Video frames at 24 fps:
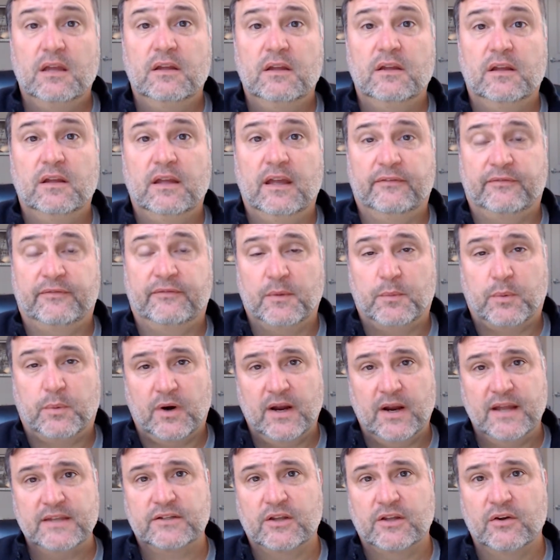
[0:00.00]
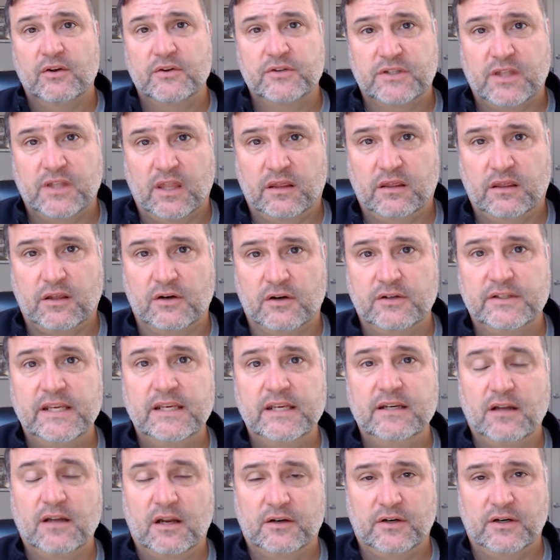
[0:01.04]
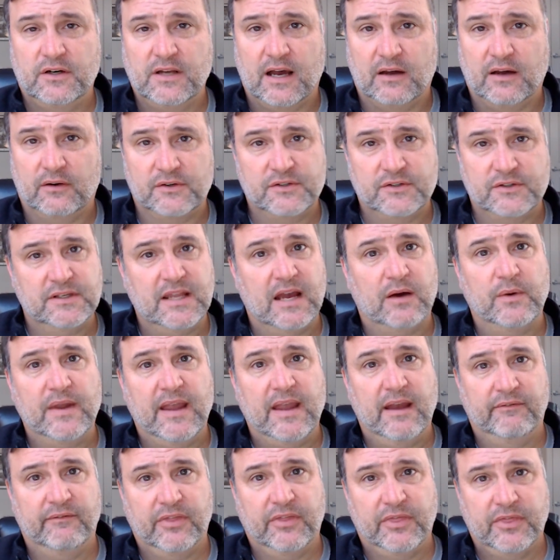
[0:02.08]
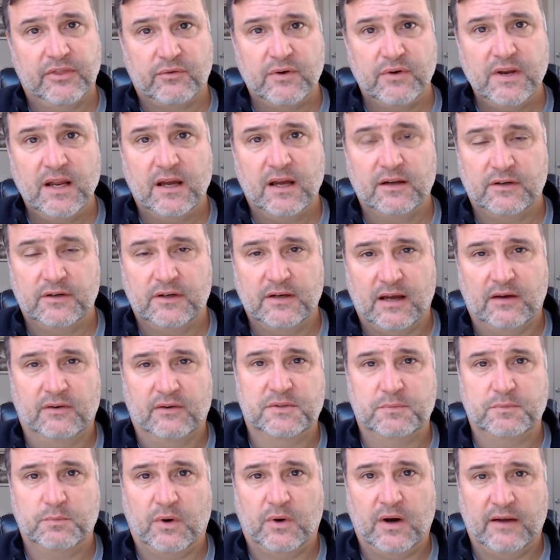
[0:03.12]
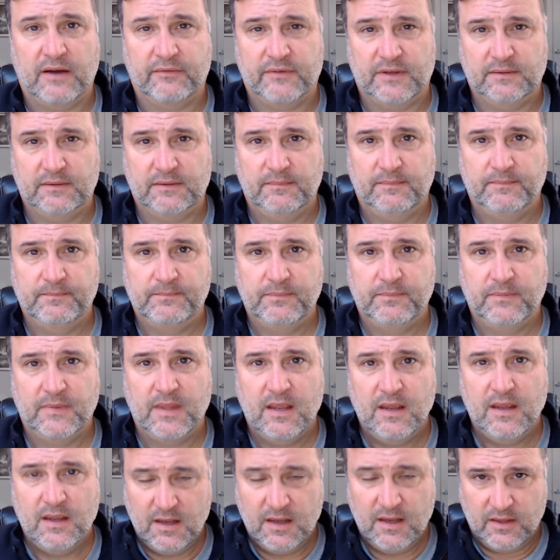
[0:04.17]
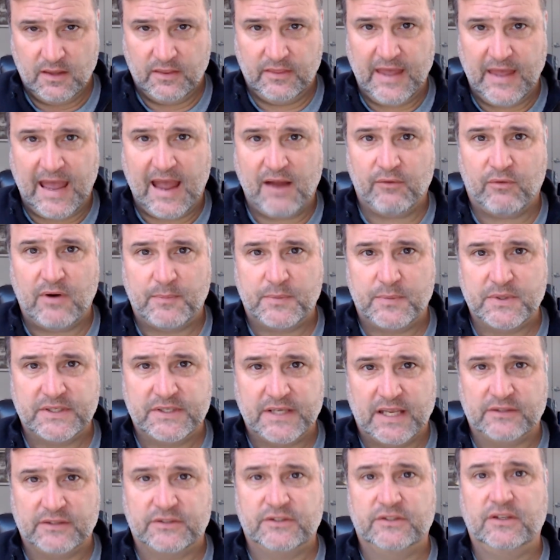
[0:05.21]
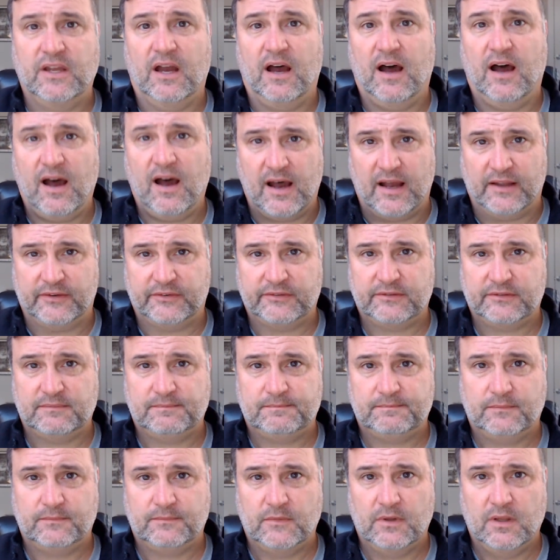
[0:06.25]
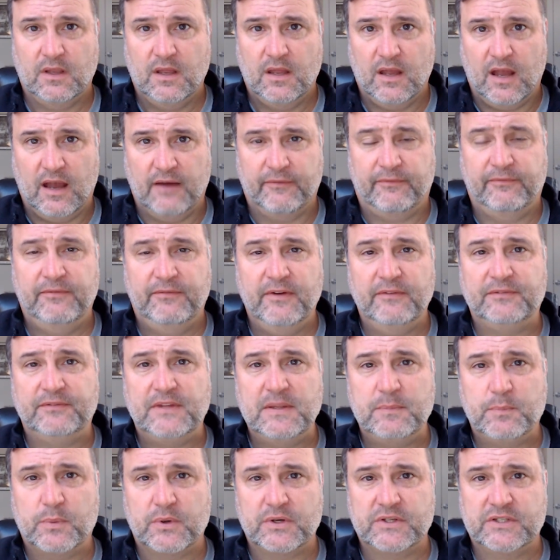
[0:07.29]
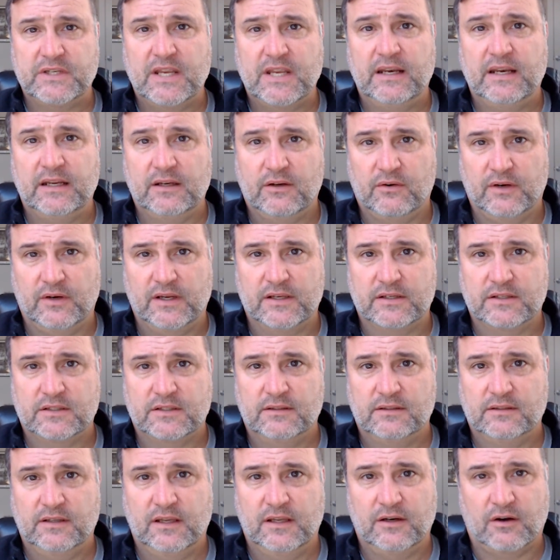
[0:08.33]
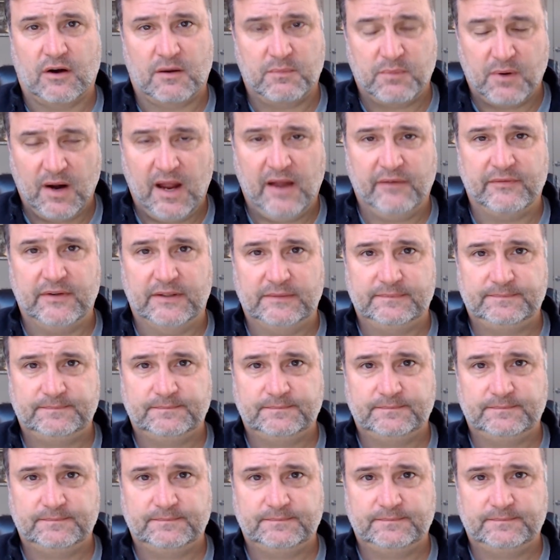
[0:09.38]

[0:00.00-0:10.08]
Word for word: If the price goes to $1,300, now we have $300 in profit. That represents to us a 50% increase in our profit.